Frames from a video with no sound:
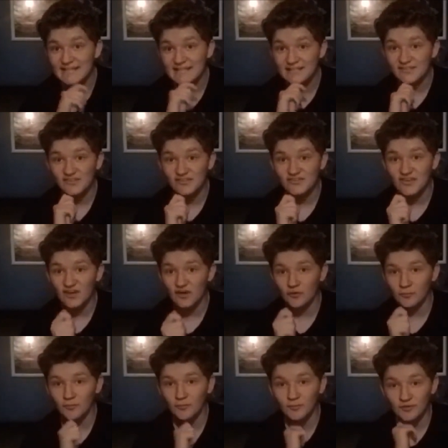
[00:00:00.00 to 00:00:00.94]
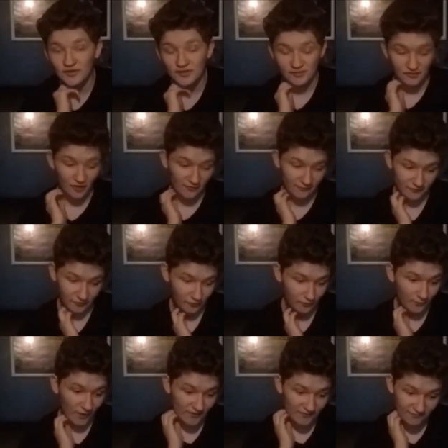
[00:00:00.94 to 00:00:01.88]
He's a terrible police officer.
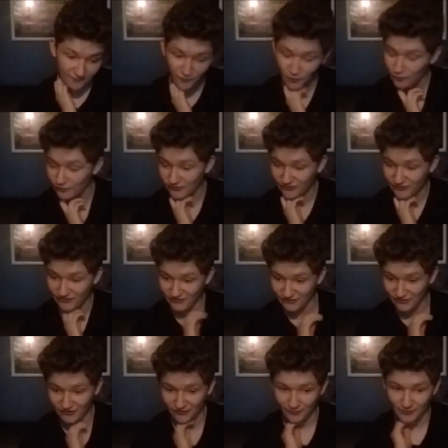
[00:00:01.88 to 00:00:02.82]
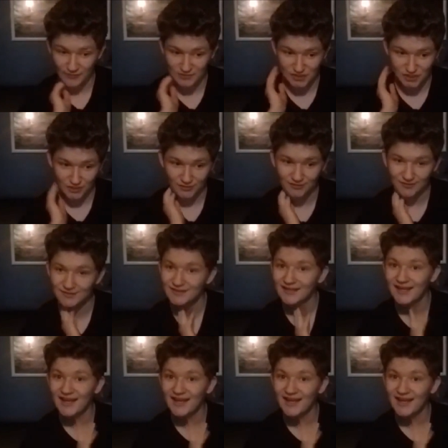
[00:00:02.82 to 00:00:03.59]
My first suspicion,